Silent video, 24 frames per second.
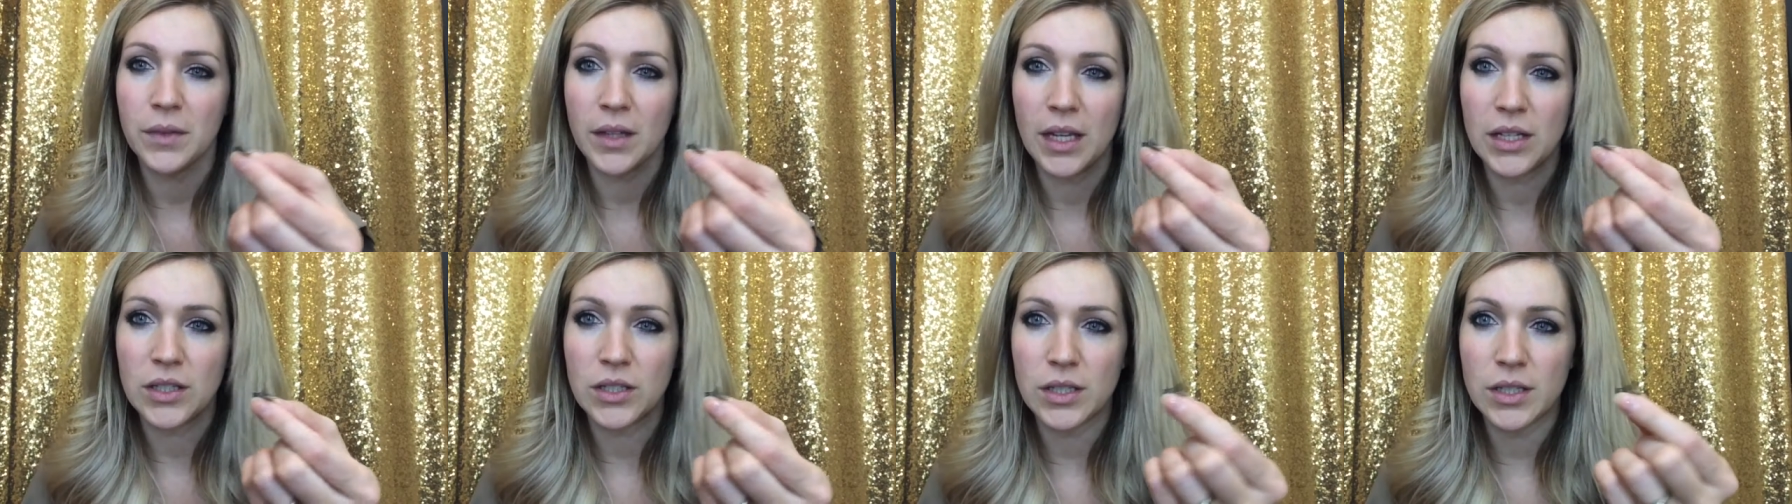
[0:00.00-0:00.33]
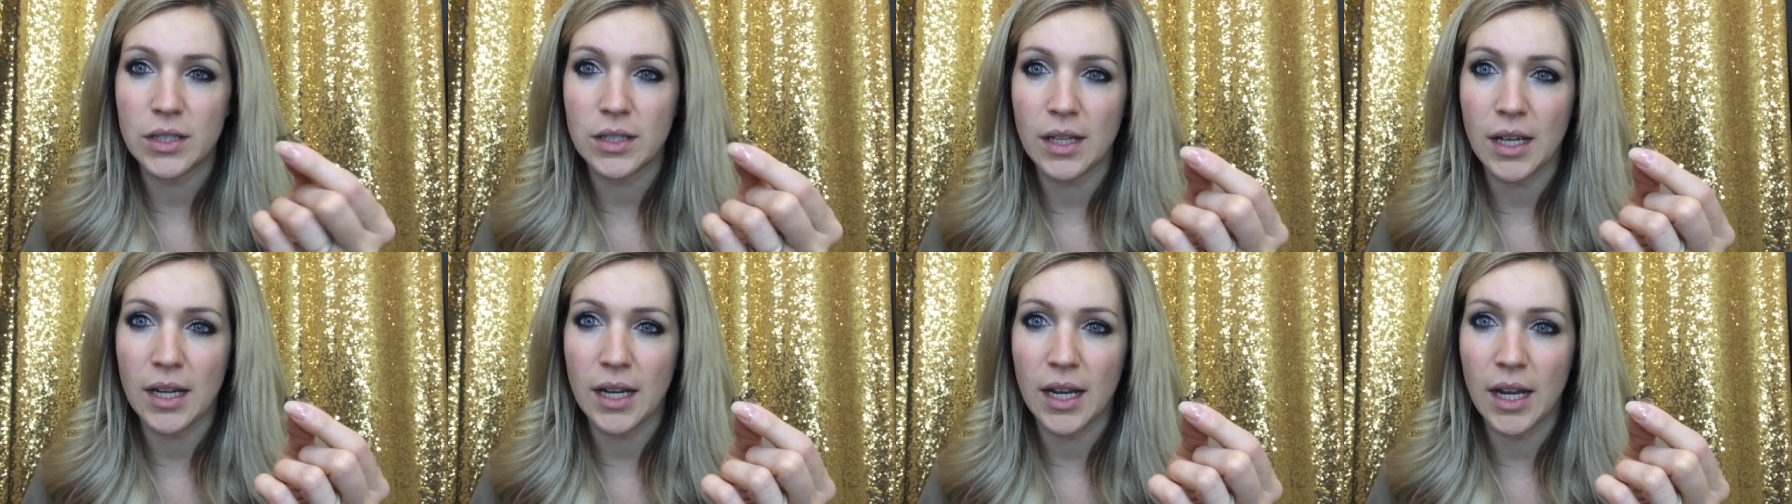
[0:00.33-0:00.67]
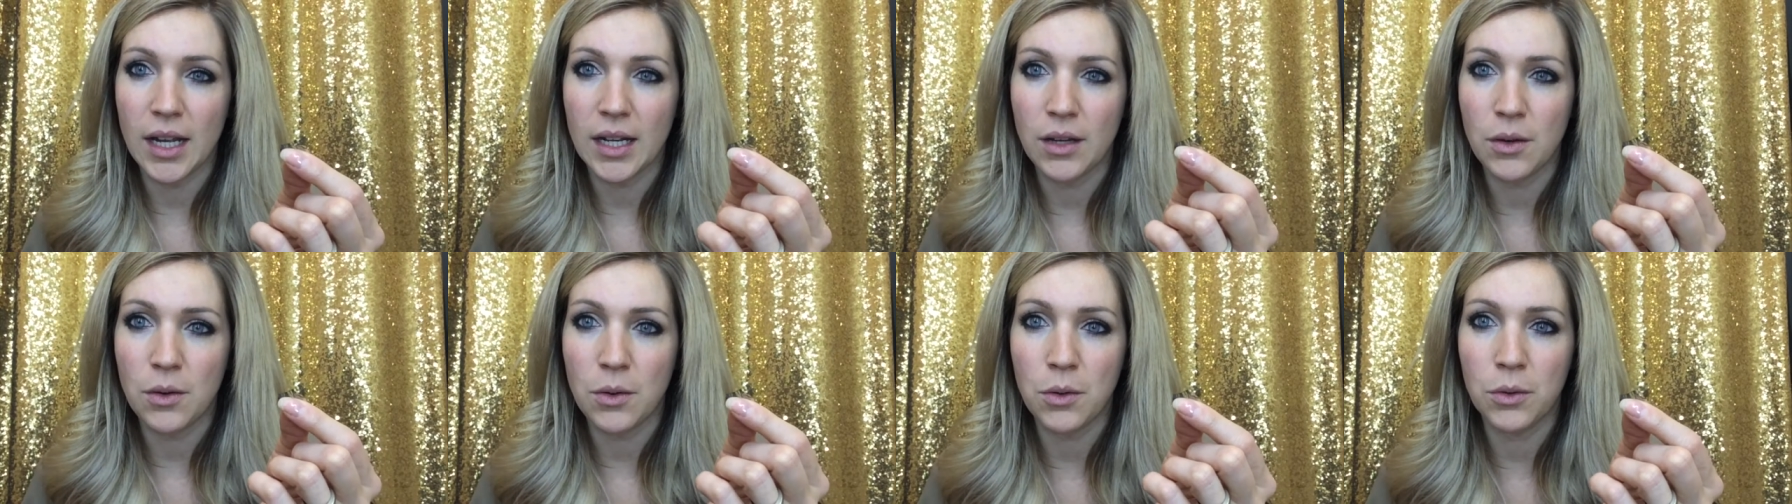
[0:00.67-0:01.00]
I
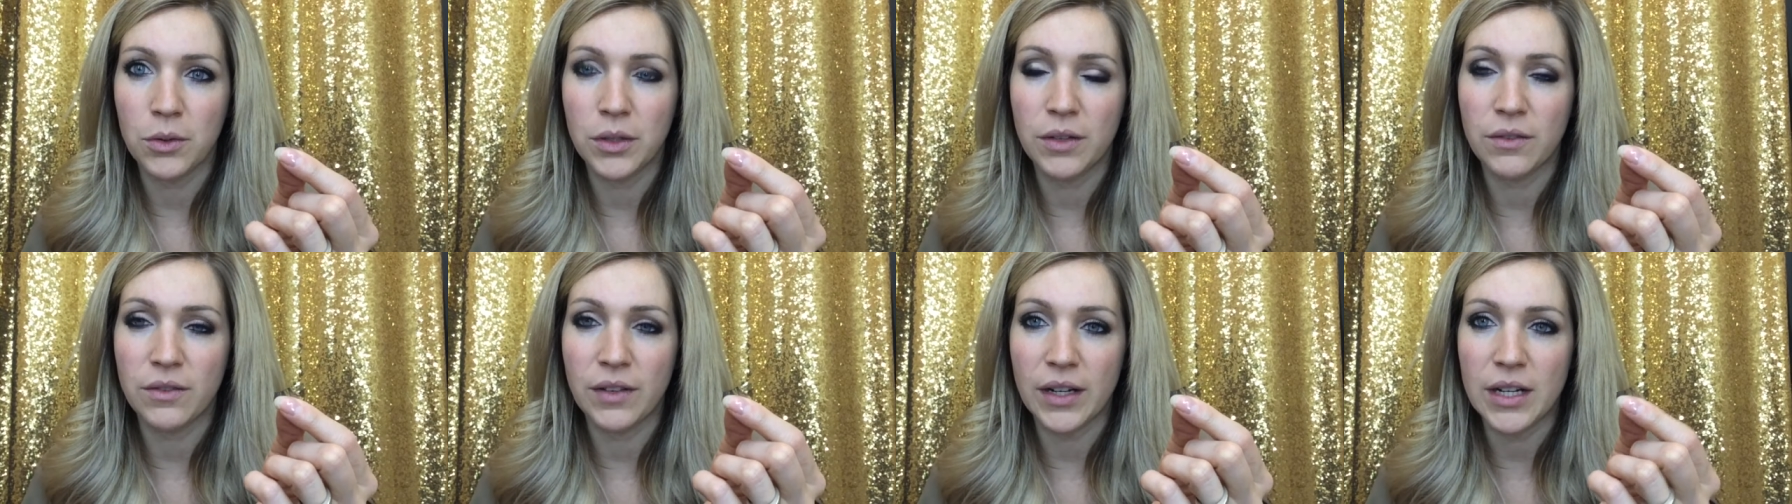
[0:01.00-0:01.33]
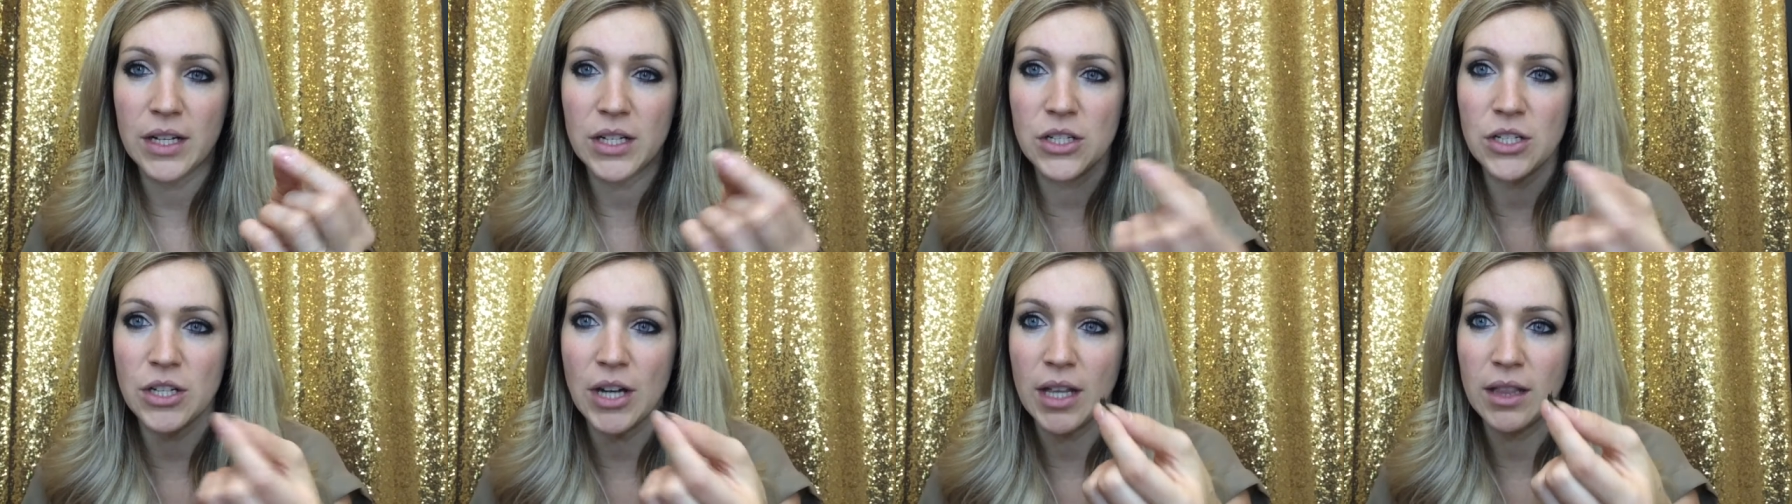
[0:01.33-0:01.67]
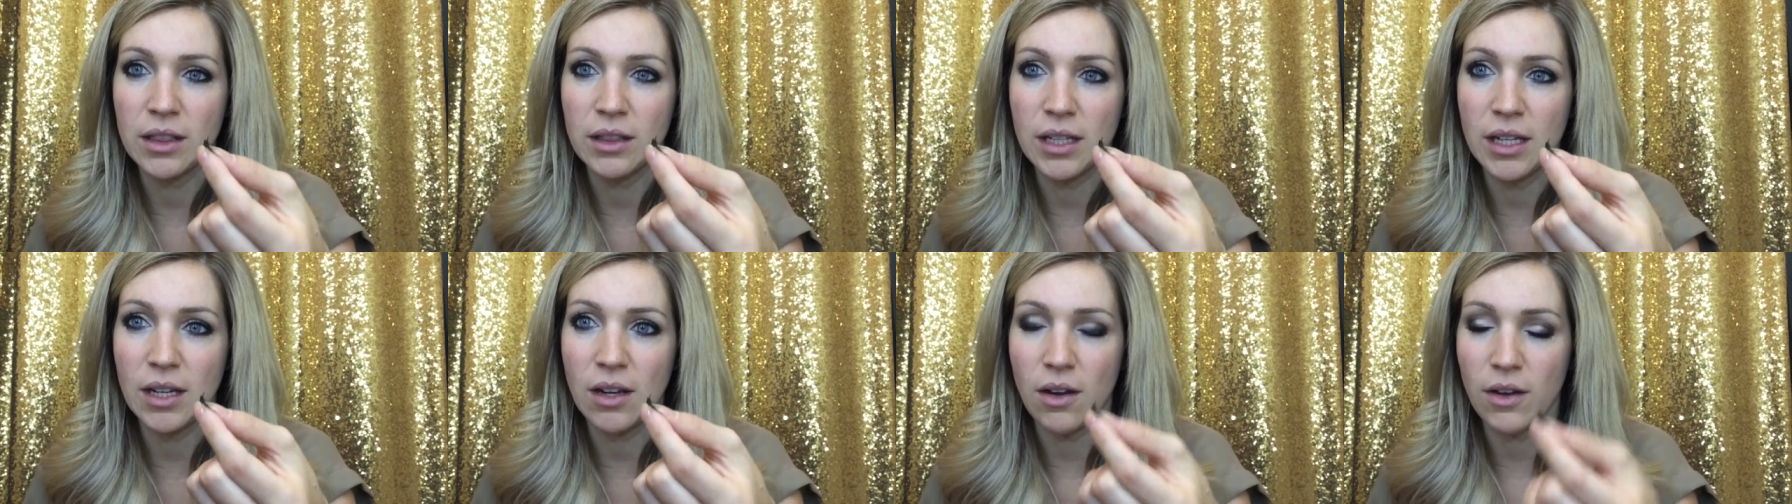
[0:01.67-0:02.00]
kind of hold it very
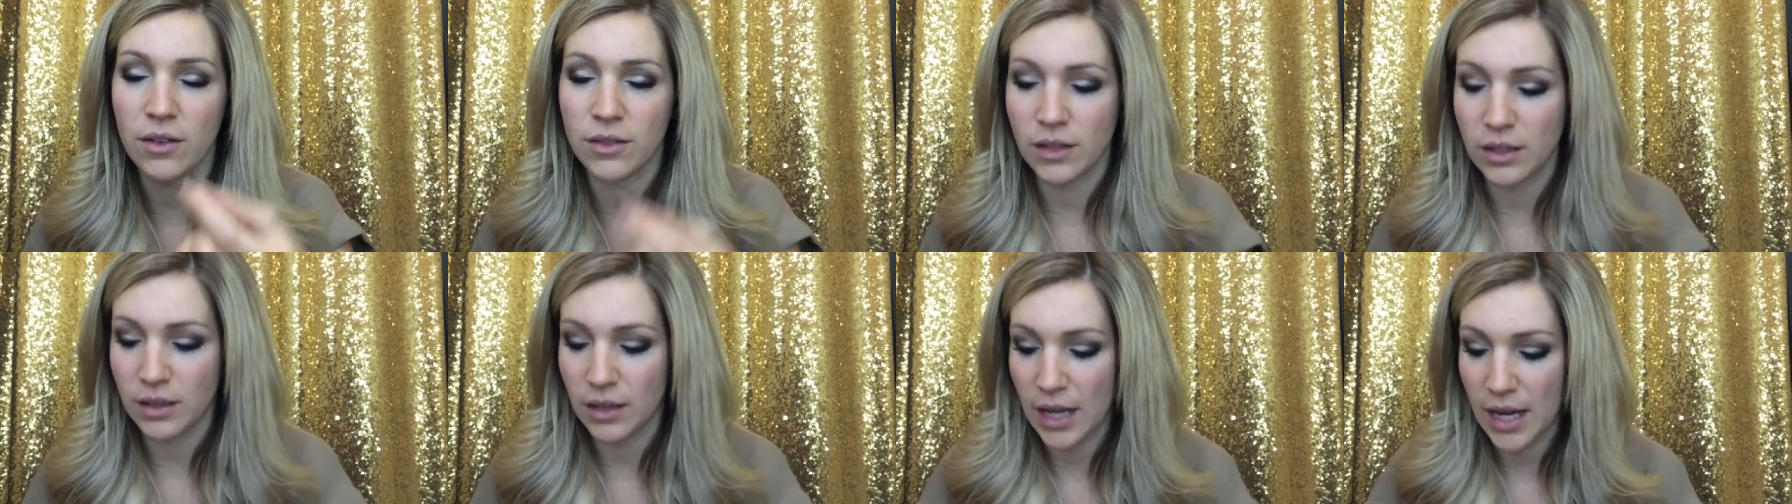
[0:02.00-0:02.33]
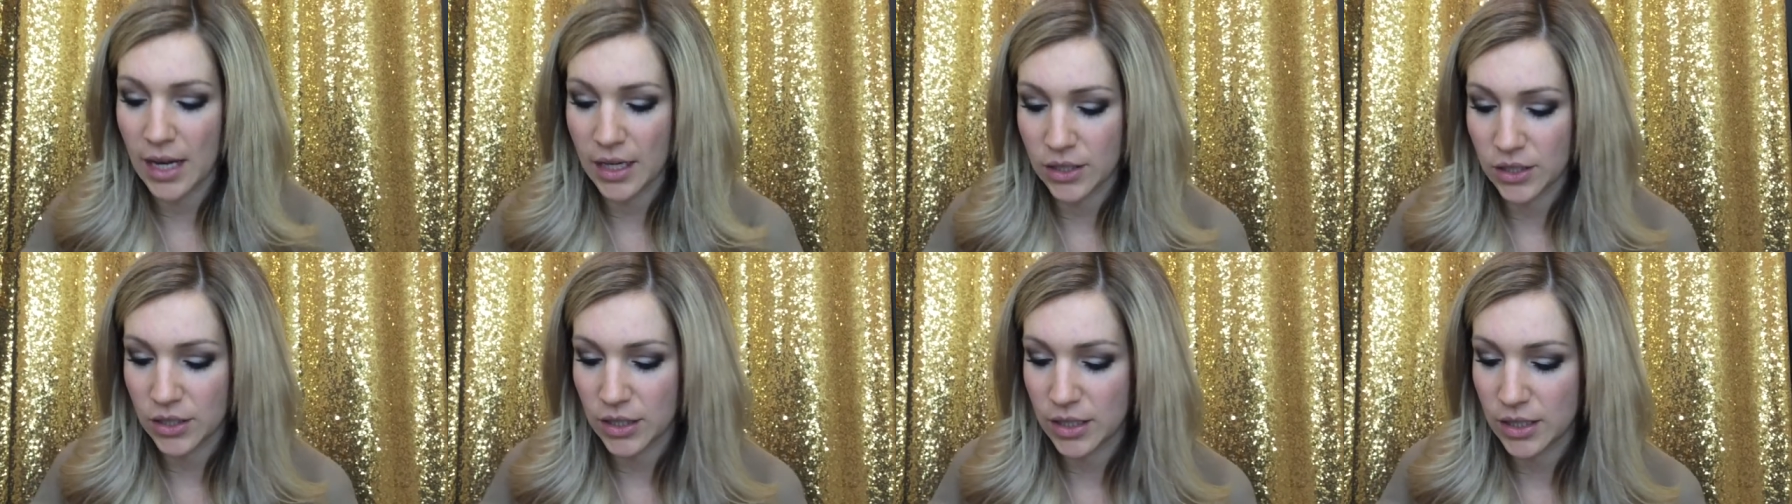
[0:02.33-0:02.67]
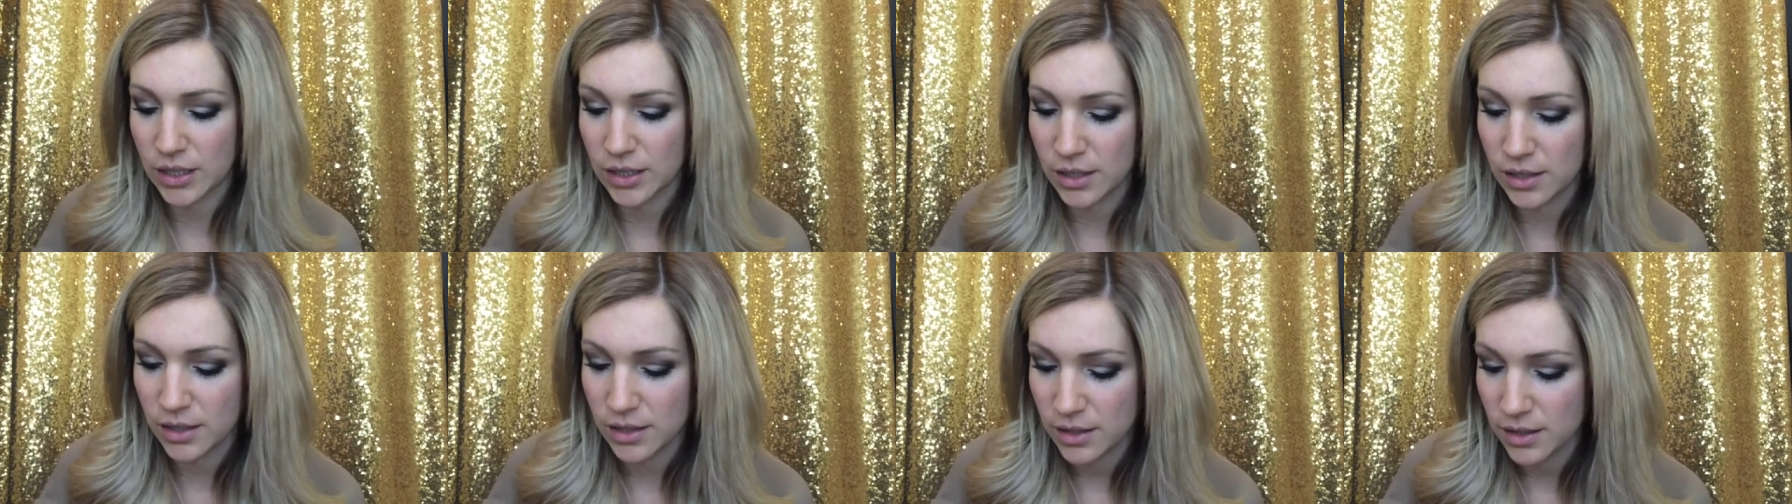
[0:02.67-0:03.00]
gently on the
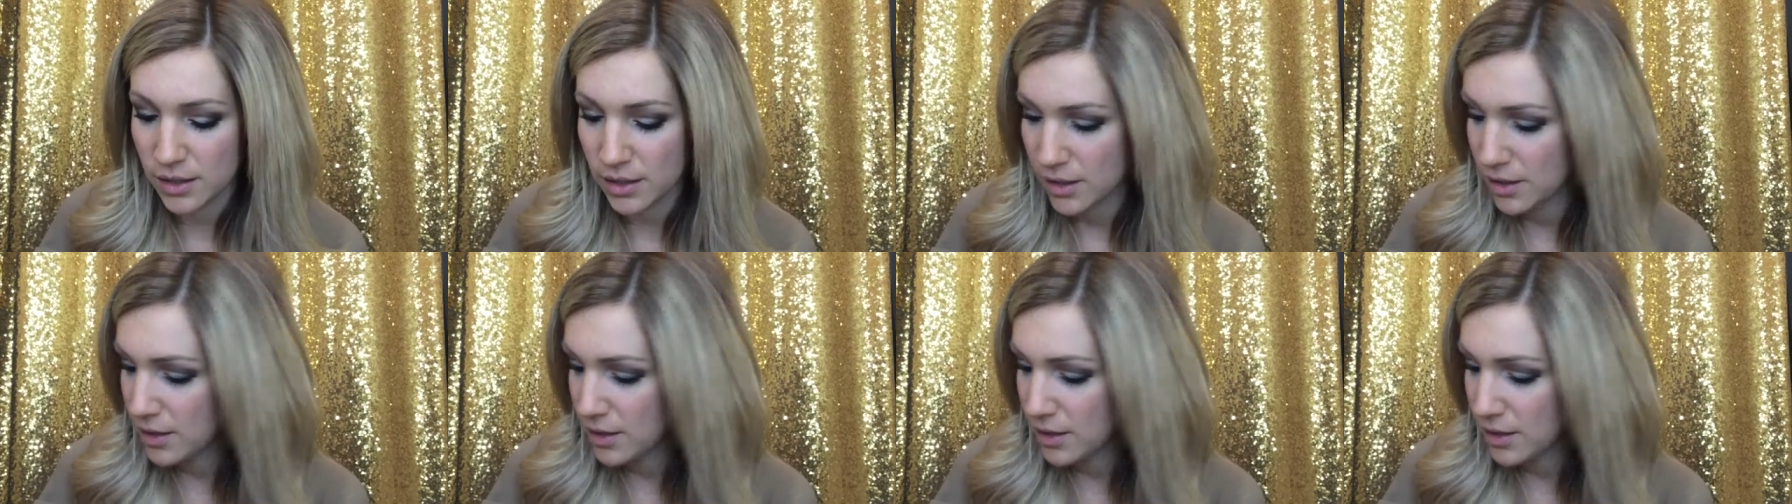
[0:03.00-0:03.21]
lashes.